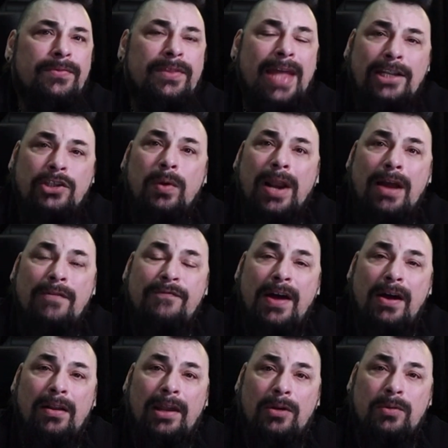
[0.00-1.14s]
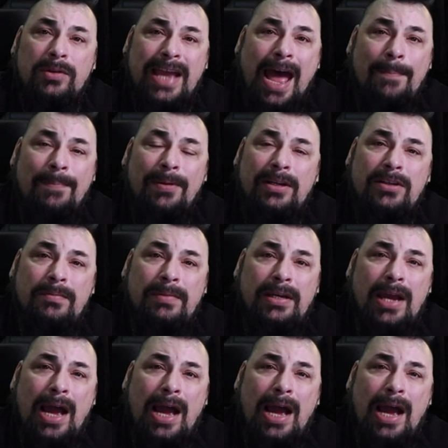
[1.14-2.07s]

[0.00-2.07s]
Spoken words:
that's what I felt like was happening to me.